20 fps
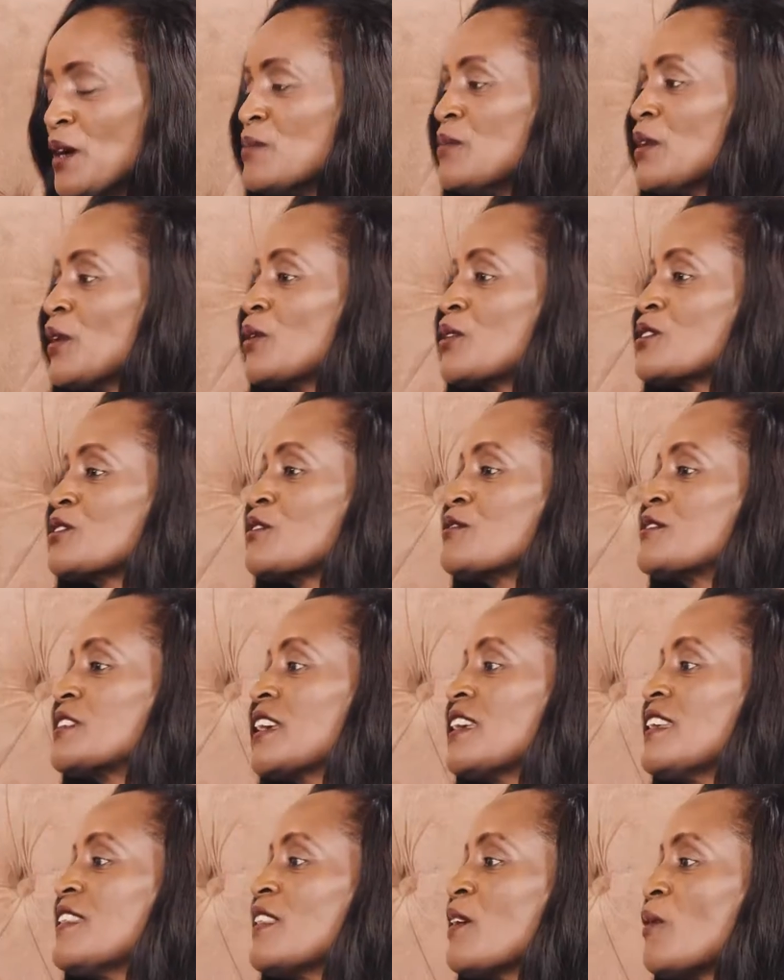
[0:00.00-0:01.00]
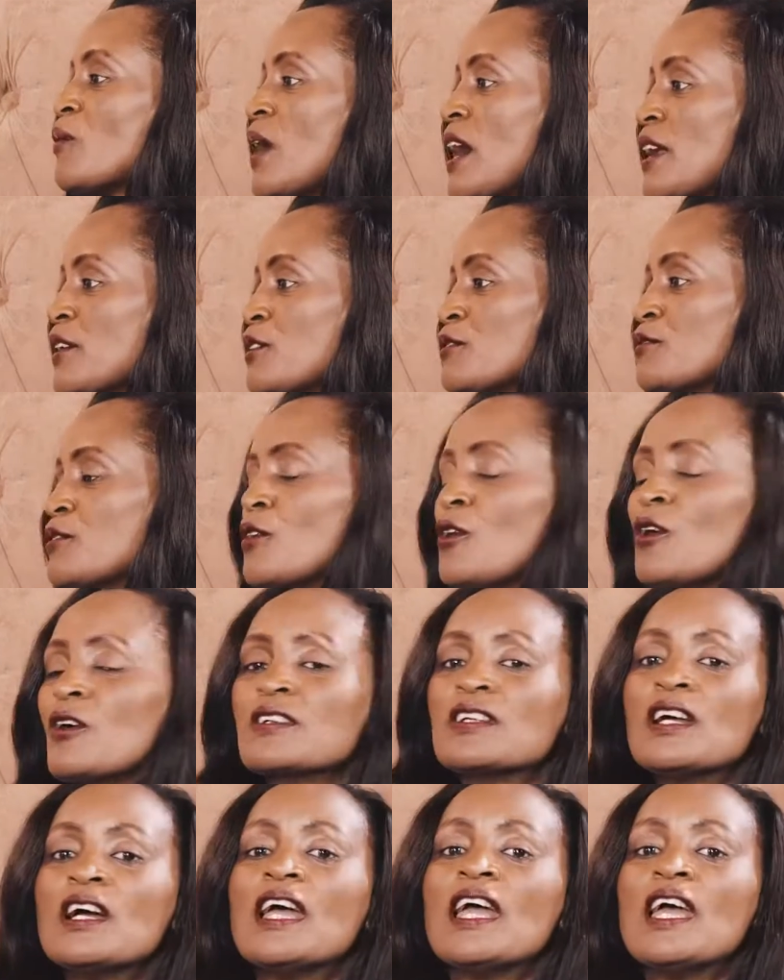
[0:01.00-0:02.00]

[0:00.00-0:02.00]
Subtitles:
because of taking the word of God